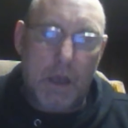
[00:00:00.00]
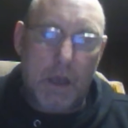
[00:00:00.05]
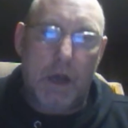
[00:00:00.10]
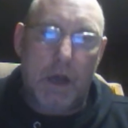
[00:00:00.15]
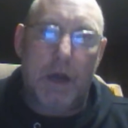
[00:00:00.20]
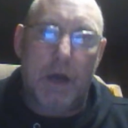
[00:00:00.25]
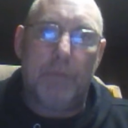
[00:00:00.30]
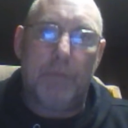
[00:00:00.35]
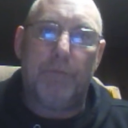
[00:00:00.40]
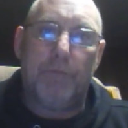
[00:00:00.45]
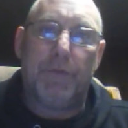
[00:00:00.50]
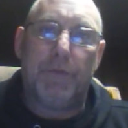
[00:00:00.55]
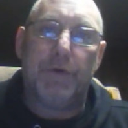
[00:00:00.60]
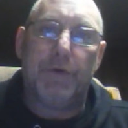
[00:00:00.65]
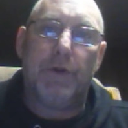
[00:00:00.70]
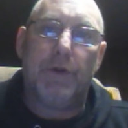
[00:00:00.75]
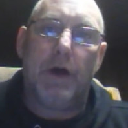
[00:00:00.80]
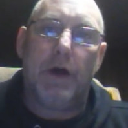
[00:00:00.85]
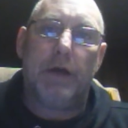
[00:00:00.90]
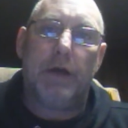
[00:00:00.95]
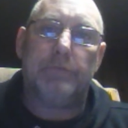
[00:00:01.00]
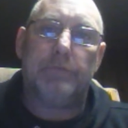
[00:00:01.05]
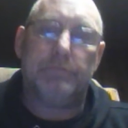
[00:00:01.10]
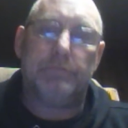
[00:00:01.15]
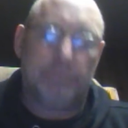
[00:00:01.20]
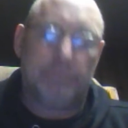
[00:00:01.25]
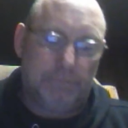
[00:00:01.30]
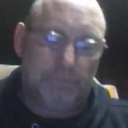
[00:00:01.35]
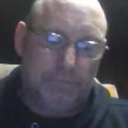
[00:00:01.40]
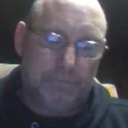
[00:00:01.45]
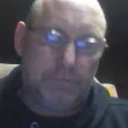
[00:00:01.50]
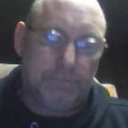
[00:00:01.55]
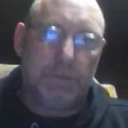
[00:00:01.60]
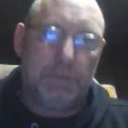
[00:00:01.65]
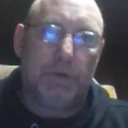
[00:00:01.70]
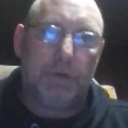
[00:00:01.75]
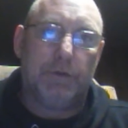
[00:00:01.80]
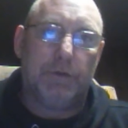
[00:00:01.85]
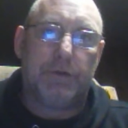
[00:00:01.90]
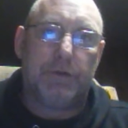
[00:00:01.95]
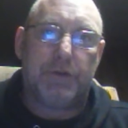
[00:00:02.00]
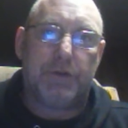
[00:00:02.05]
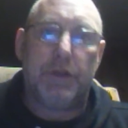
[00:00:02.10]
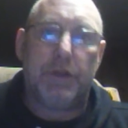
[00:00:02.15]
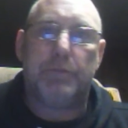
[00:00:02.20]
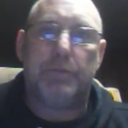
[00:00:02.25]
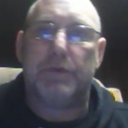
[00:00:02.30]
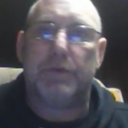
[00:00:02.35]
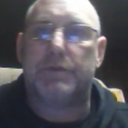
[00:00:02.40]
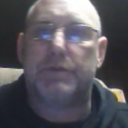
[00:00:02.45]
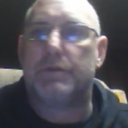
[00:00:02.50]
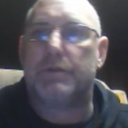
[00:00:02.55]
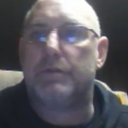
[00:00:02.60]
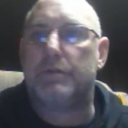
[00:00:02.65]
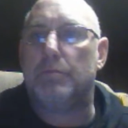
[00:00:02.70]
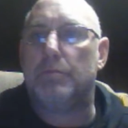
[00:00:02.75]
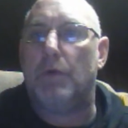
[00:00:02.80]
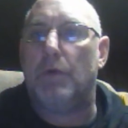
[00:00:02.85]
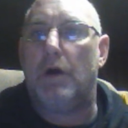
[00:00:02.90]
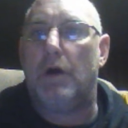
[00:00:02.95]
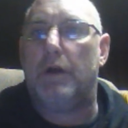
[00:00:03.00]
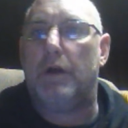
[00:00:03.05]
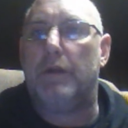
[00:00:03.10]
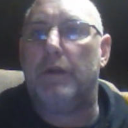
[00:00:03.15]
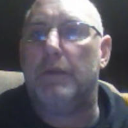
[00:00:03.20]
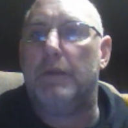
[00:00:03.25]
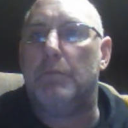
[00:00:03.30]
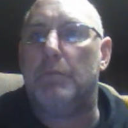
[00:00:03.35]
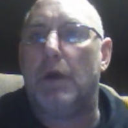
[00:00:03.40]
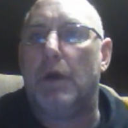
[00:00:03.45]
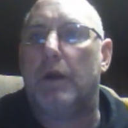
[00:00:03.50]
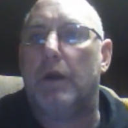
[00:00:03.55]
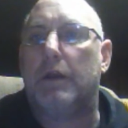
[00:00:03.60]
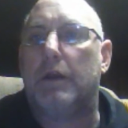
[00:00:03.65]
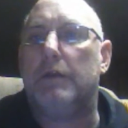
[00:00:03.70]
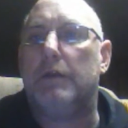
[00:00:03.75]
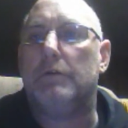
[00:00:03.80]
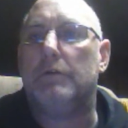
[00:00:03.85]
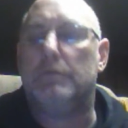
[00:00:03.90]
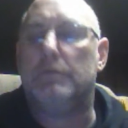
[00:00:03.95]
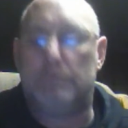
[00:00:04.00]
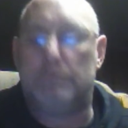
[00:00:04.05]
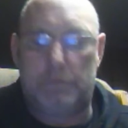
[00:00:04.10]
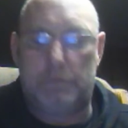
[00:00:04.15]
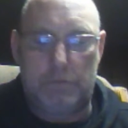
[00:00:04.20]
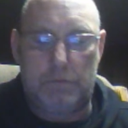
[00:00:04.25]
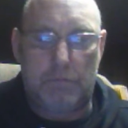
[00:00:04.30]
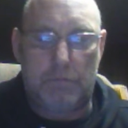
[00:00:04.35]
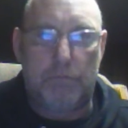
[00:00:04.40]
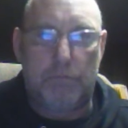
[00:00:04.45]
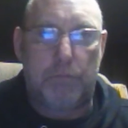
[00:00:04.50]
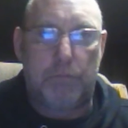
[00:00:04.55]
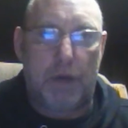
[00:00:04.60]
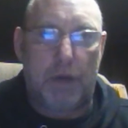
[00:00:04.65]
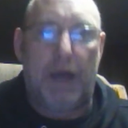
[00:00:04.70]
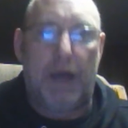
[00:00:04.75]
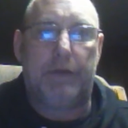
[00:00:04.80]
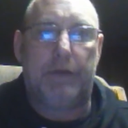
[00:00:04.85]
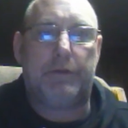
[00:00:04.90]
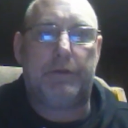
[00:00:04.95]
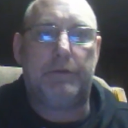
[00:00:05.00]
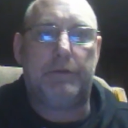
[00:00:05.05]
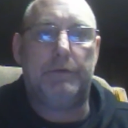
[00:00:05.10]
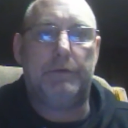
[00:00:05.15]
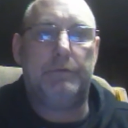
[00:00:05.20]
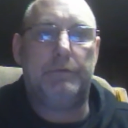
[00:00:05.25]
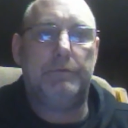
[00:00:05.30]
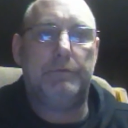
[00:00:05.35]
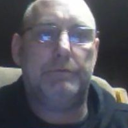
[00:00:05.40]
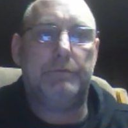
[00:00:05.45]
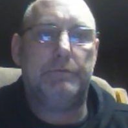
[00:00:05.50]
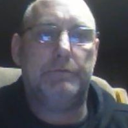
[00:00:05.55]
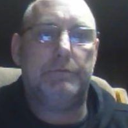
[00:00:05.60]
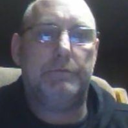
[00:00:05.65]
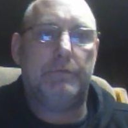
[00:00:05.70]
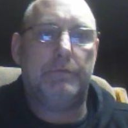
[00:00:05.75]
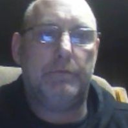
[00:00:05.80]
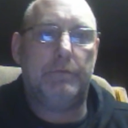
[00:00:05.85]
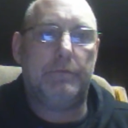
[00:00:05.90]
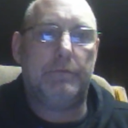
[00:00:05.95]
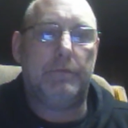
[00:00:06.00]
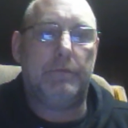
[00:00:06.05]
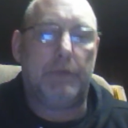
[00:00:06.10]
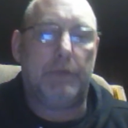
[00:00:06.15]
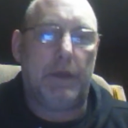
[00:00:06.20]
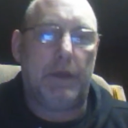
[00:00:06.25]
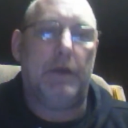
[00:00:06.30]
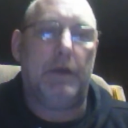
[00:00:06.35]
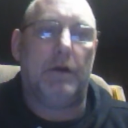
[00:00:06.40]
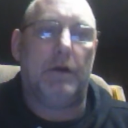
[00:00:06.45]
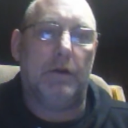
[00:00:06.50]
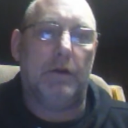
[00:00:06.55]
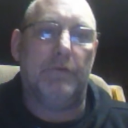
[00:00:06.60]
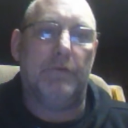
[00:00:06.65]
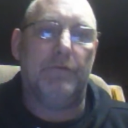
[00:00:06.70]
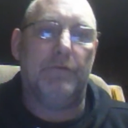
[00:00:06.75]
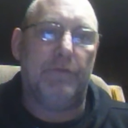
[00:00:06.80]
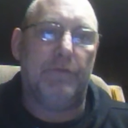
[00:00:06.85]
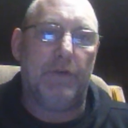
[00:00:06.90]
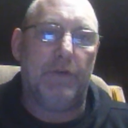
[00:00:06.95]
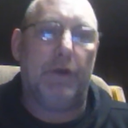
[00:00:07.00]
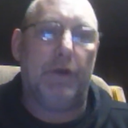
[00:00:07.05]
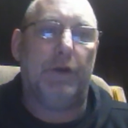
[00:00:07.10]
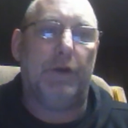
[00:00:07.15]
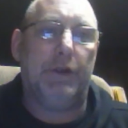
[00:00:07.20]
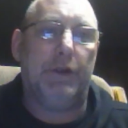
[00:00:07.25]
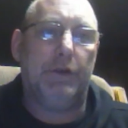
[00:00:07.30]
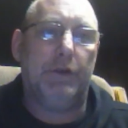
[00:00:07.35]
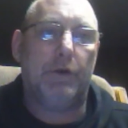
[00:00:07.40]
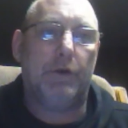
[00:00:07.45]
They're not, the cheapest mod on the market, but they are a very